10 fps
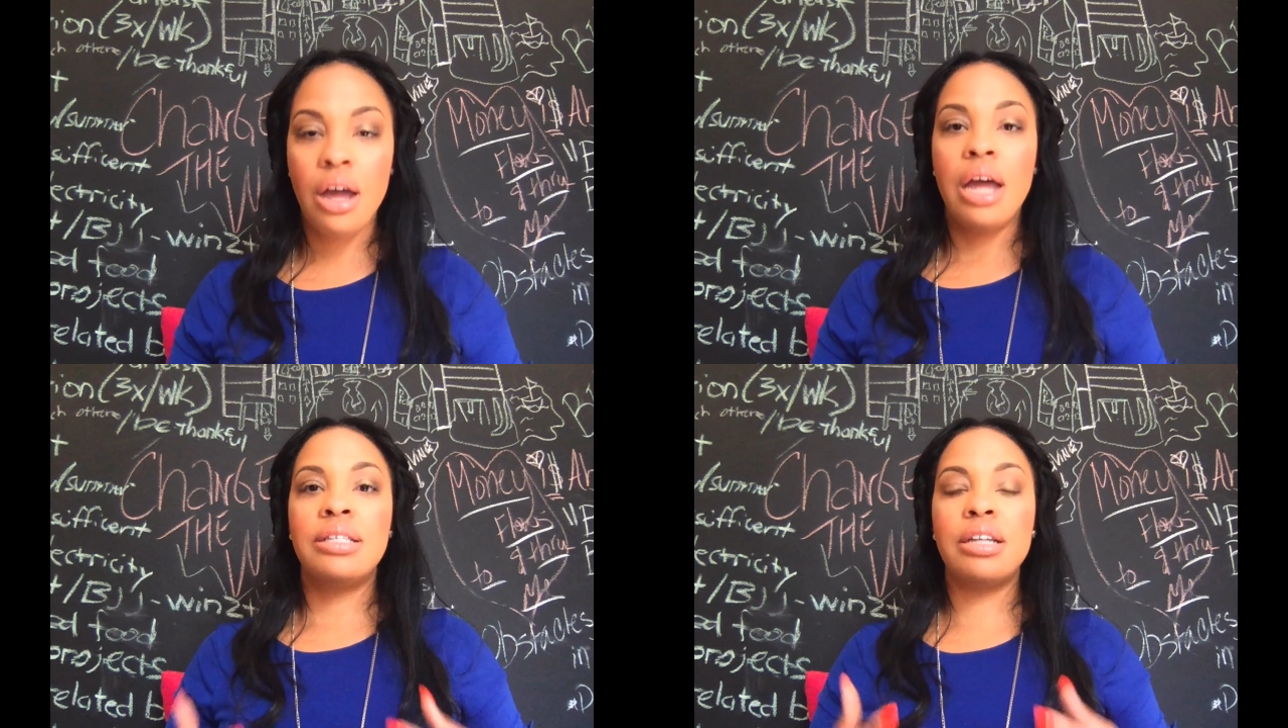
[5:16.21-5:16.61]

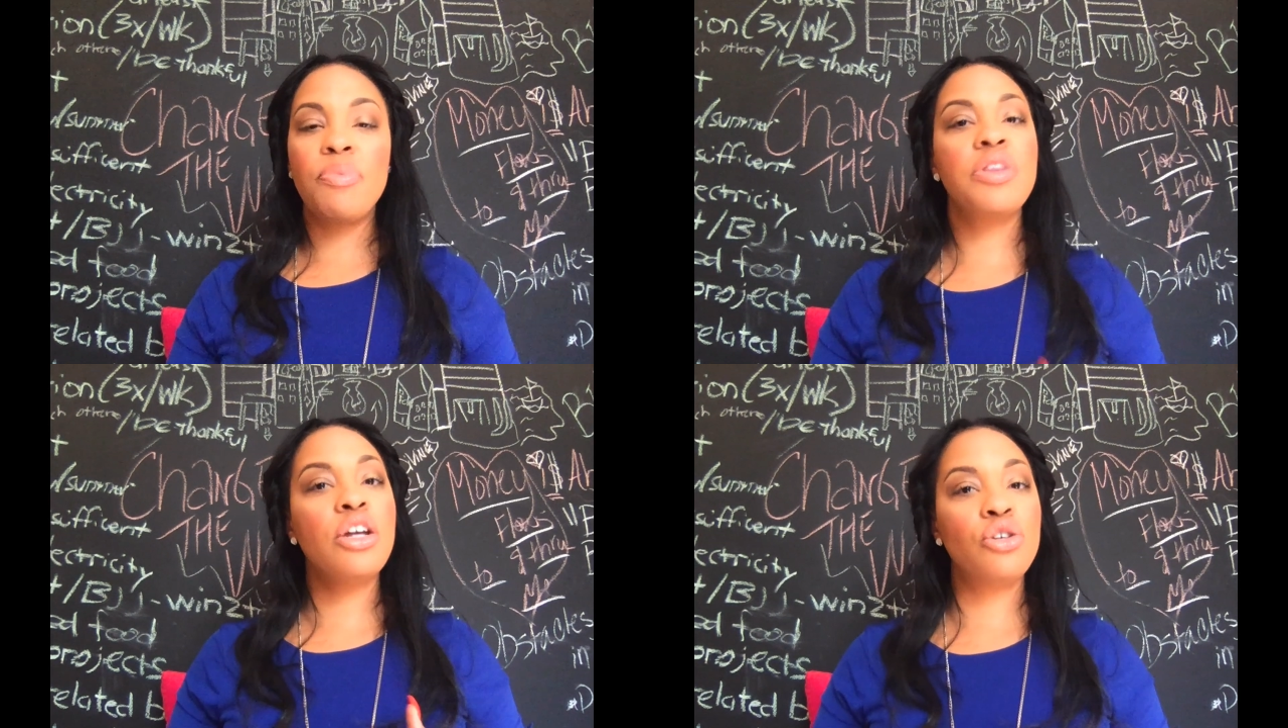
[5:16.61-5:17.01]

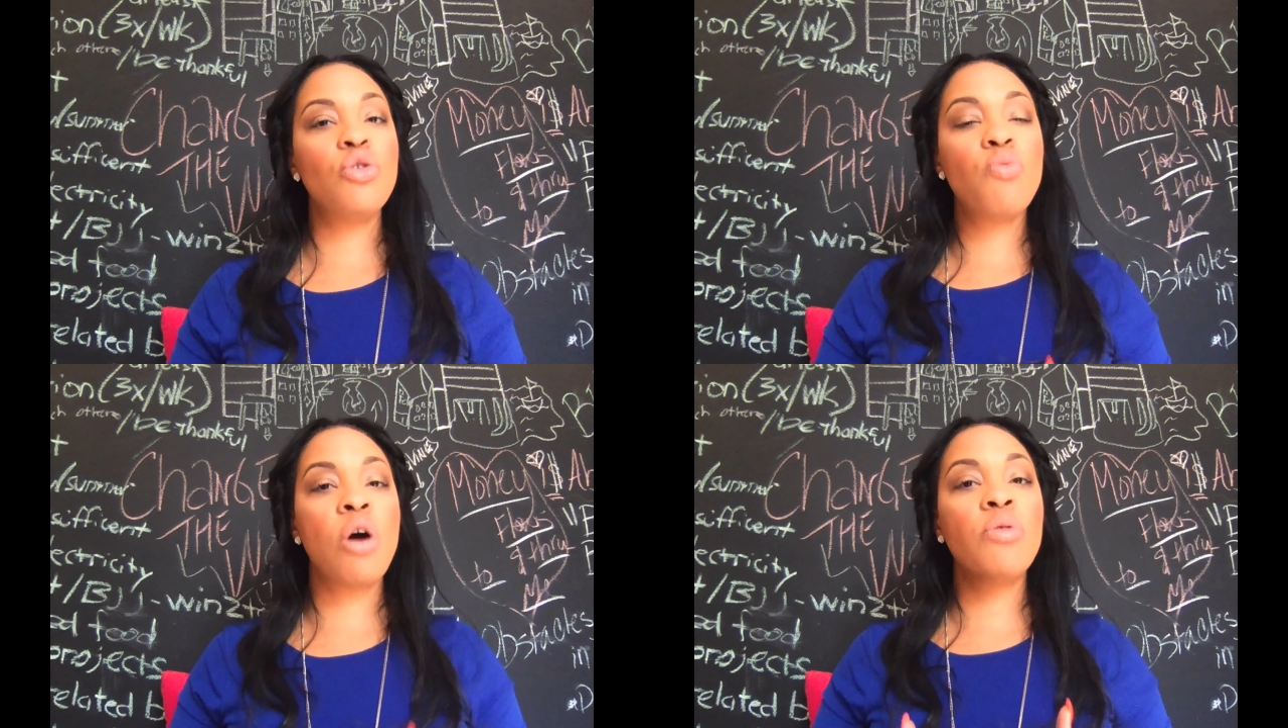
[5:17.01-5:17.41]
something that you
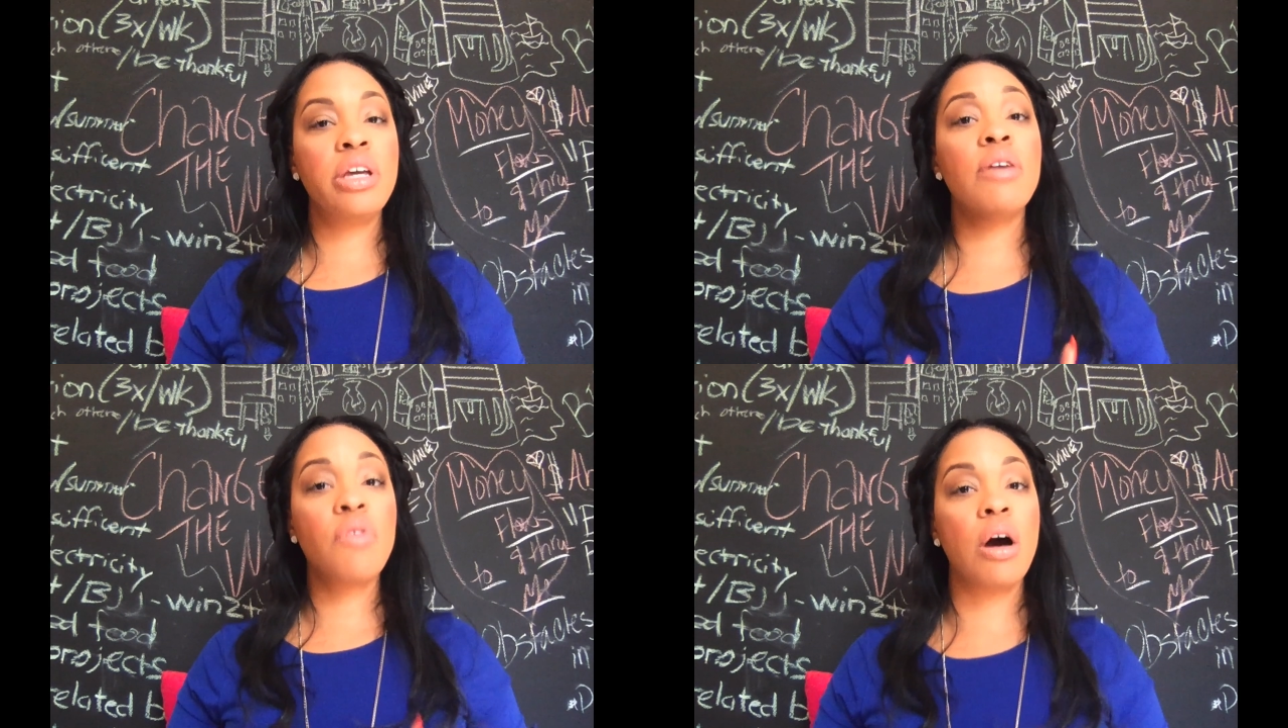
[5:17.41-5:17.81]
won't
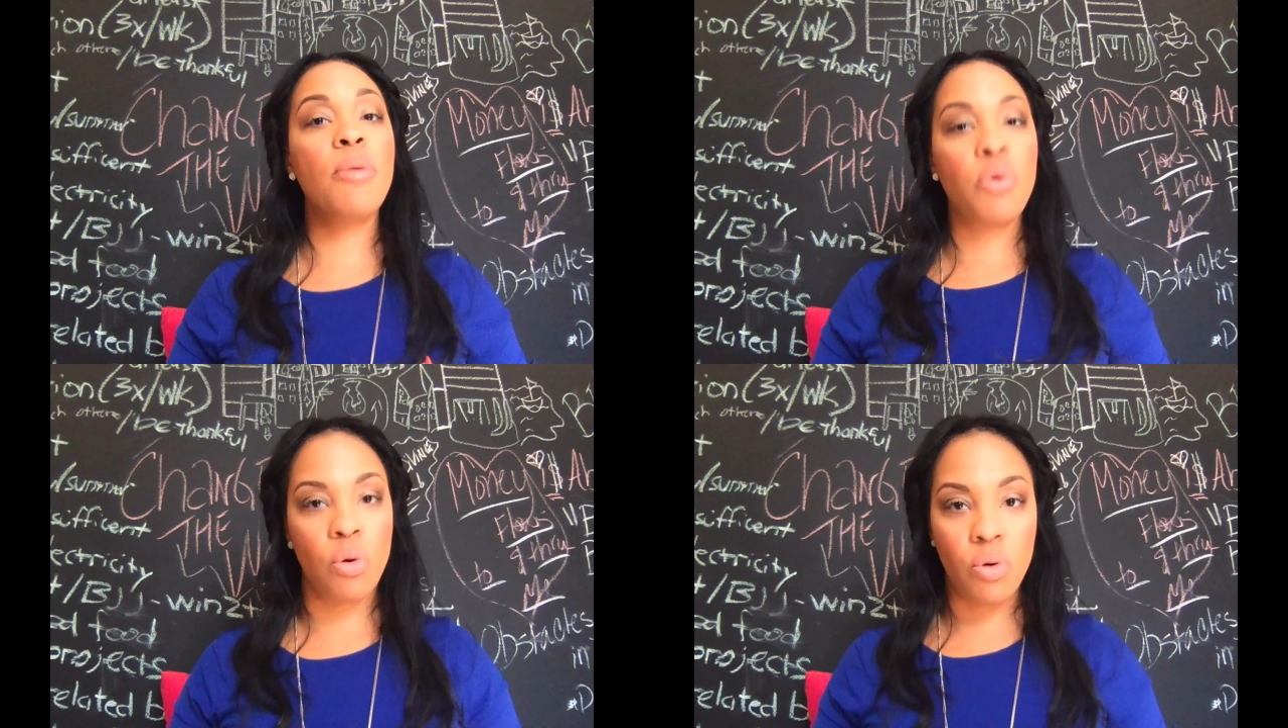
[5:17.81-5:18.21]
give
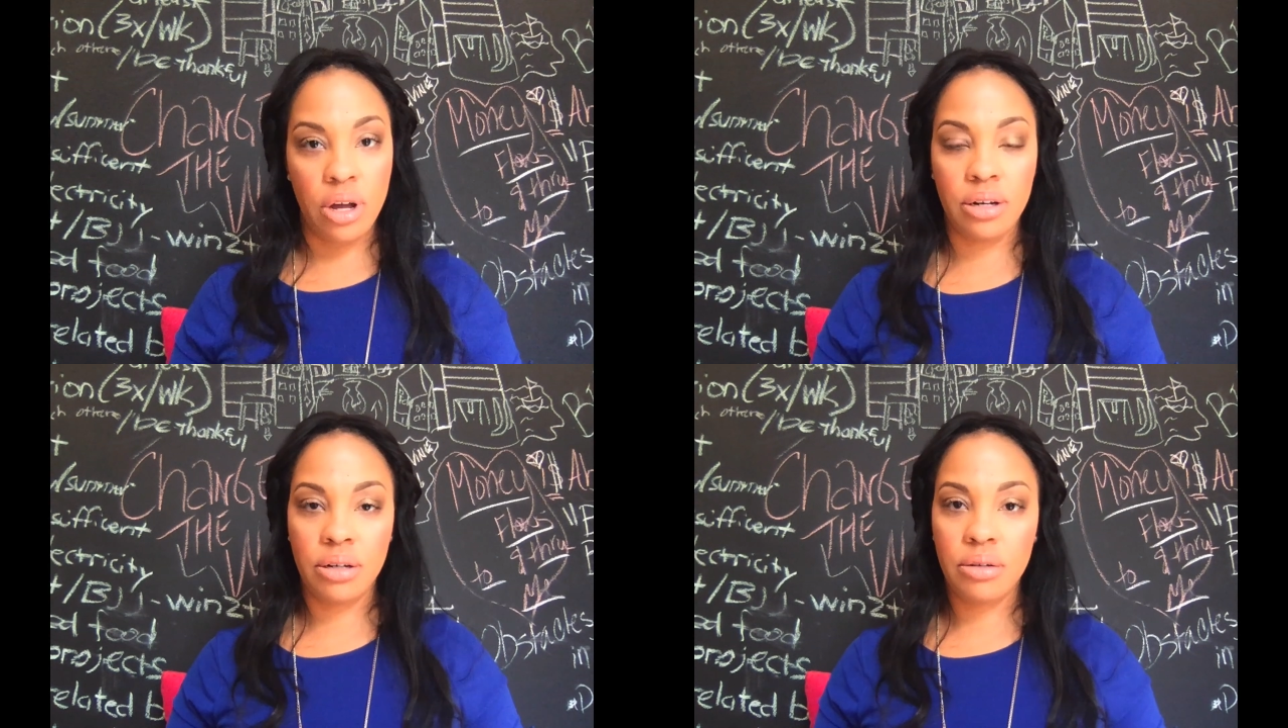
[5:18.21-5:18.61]
up
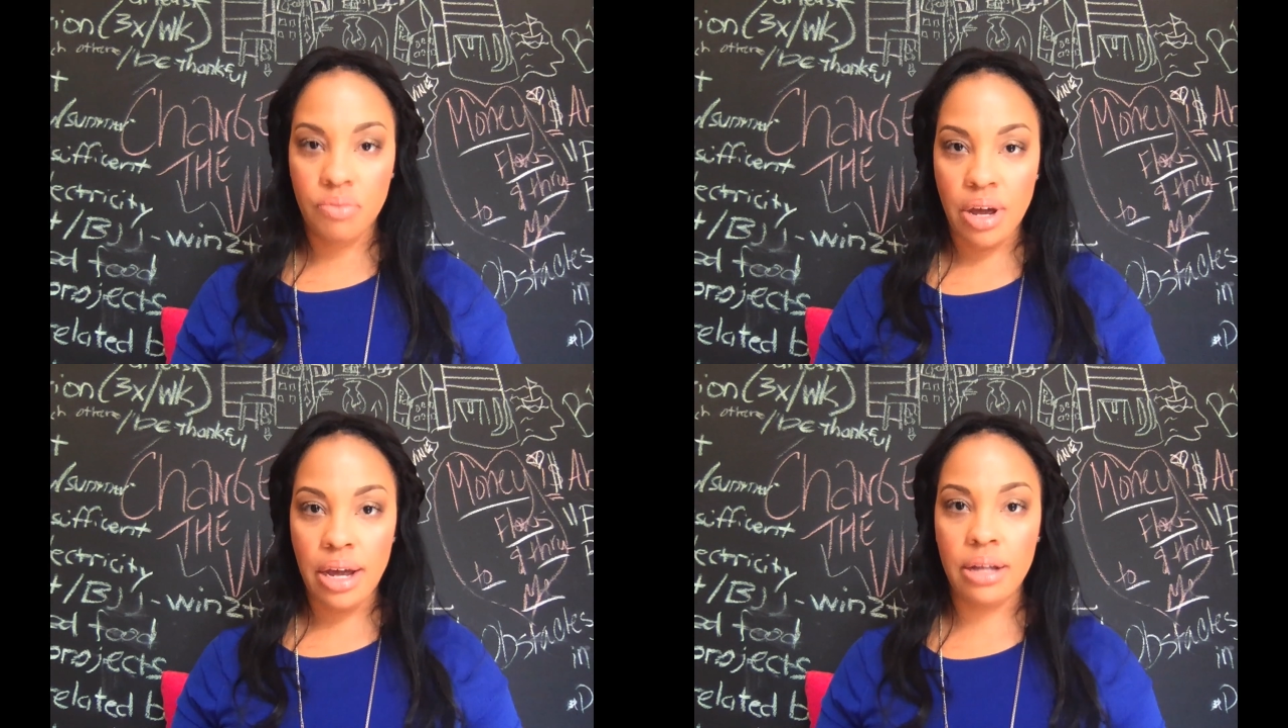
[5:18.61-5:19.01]
on,
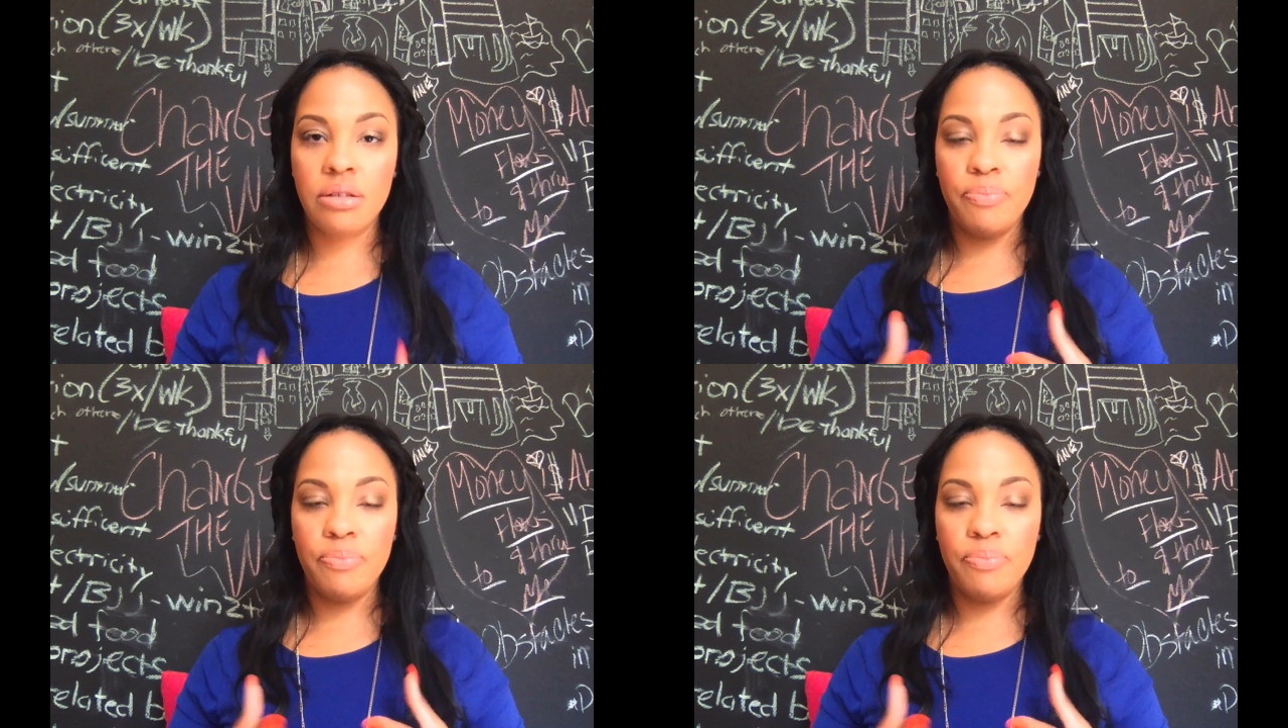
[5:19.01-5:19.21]
right?